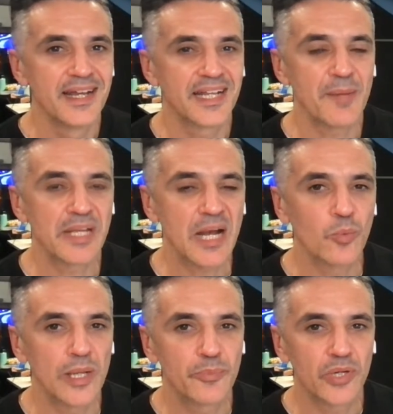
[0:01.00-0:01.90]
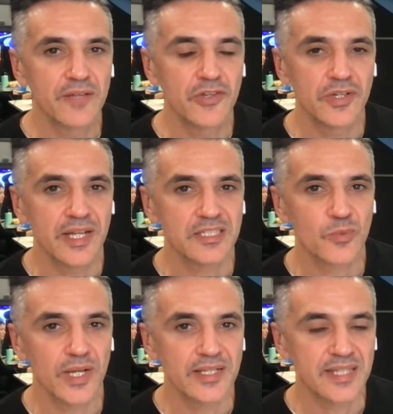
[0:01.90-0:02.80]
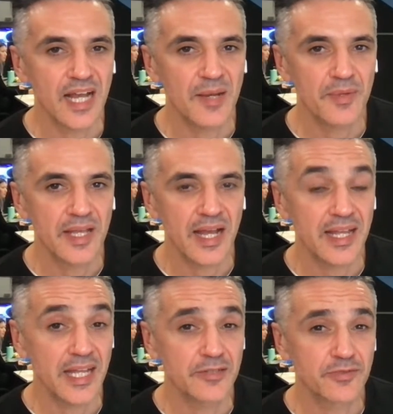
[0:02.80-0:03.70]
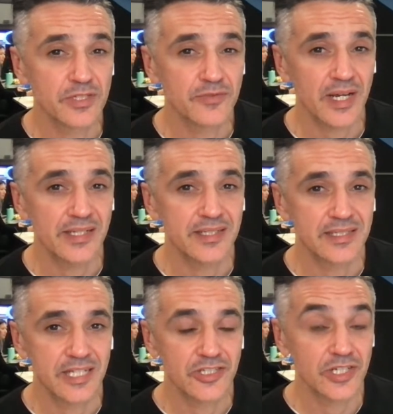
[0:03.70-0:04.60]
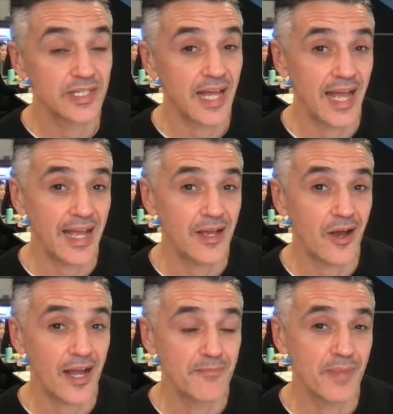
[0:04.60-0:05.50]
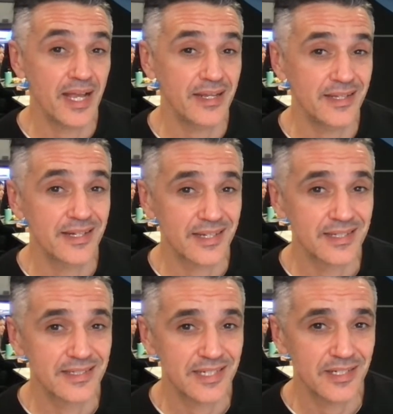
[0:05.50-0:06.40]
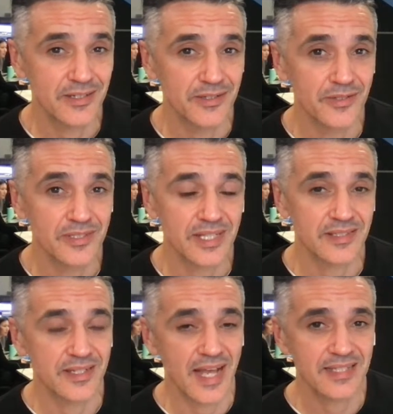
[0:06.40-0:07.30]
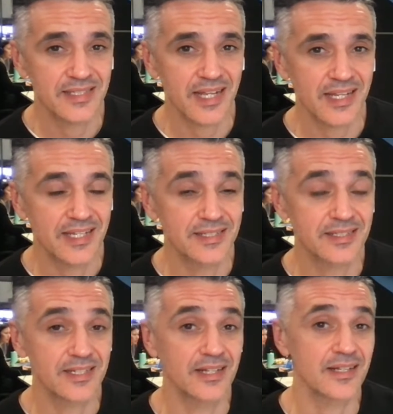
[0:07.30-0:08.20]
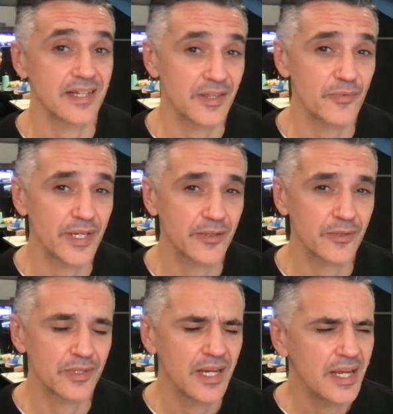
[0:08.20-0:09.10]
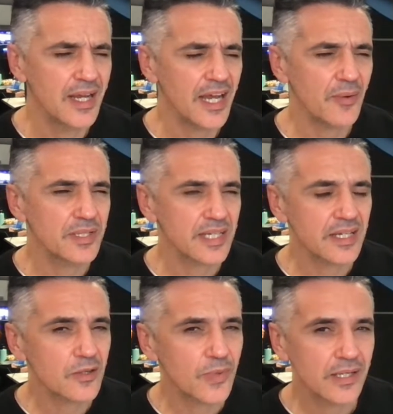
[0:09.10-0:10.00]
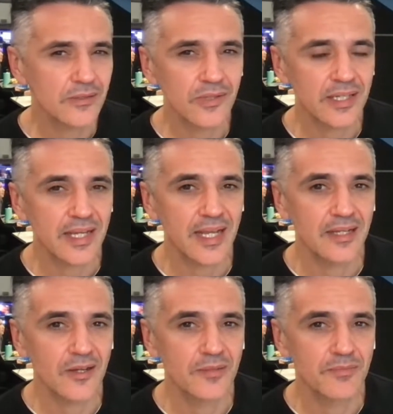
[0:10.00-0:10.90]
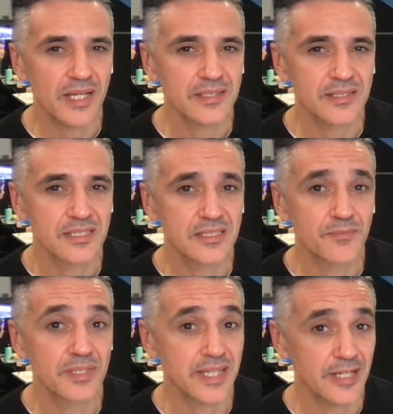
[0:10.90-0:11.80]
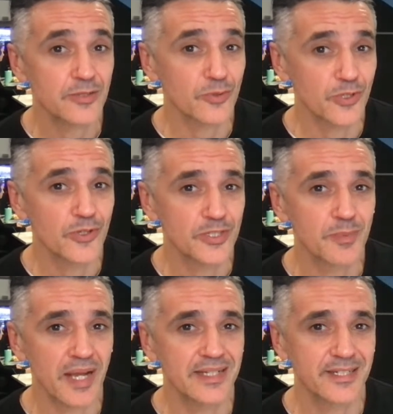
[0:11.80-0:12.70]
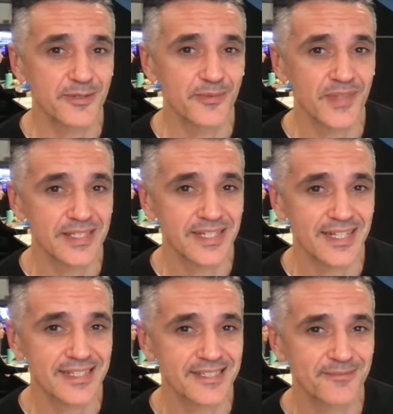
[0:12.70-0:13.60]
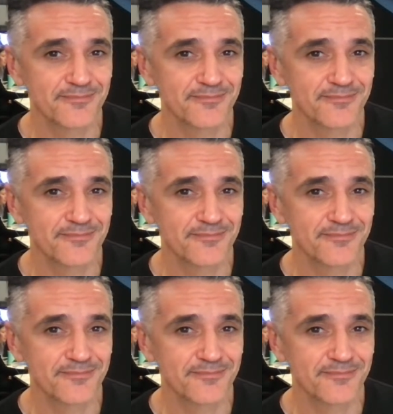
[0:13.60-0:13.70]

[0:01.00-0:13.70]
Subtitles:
Coming up, we preview next week's RBA interest rate decision. AI mania continues as the Nasdaq hits yet another record. And we take a quick look at Elon Musk's potential huge pay deal. That's next.